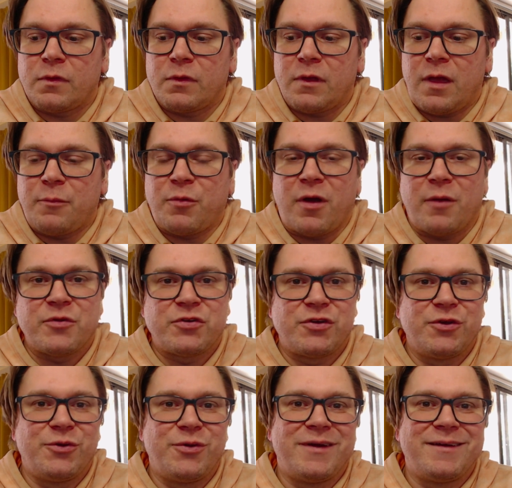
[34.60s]
I promise
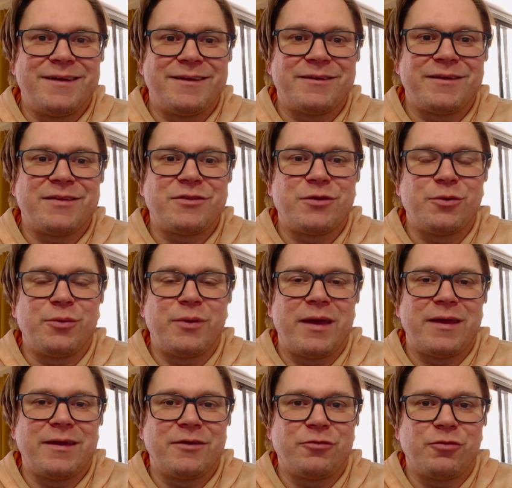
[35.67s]
you, I'll get to
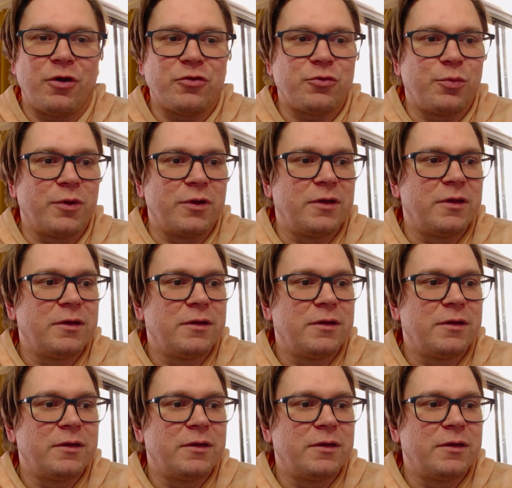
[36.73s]
a crossword.